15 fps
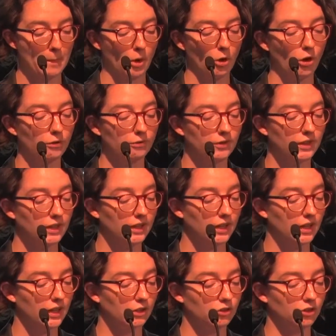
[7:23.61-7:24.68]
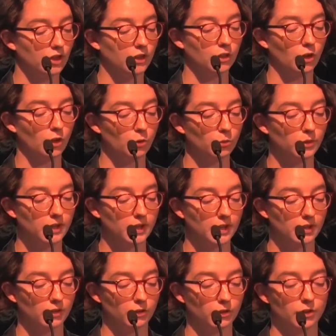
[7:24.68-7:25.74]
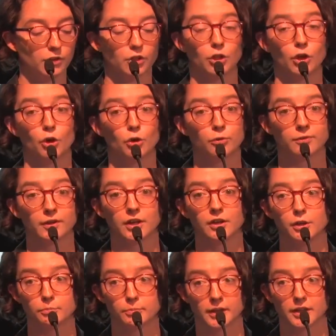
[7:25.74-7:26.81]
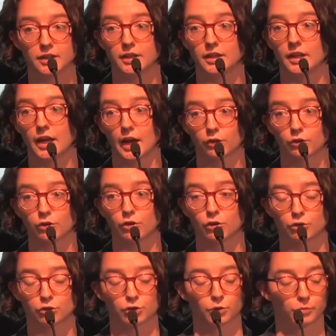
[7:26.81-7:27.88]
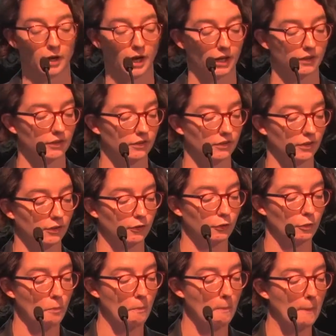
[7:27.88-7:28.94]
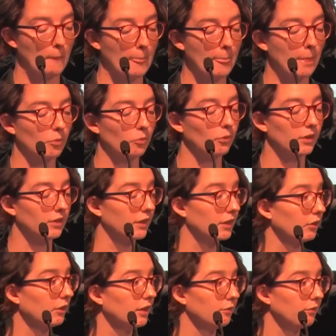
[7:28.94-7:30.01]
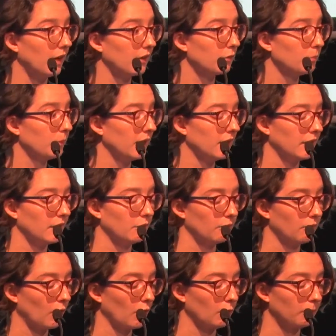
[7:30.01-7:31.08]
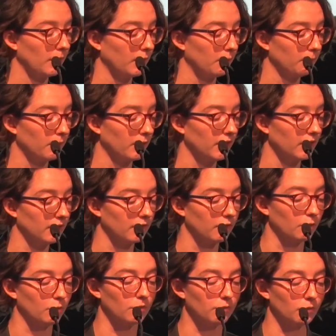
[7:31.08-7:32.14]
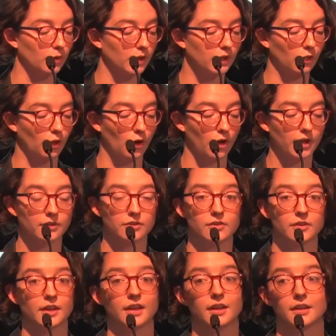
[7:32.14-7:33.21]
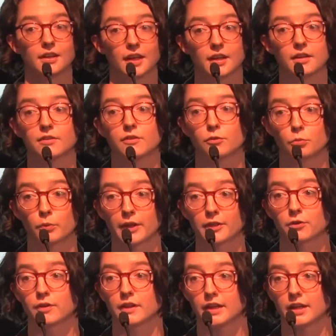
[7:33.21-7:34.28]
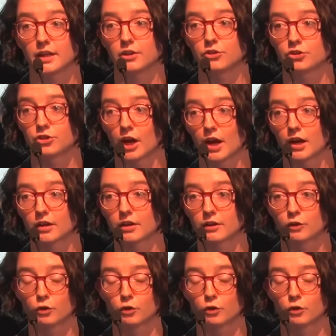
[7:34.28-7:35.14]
often engage in low-yield, low-variability agricultural practices, with little investment in farm inputs to avoid loss in case of a weather-related shock.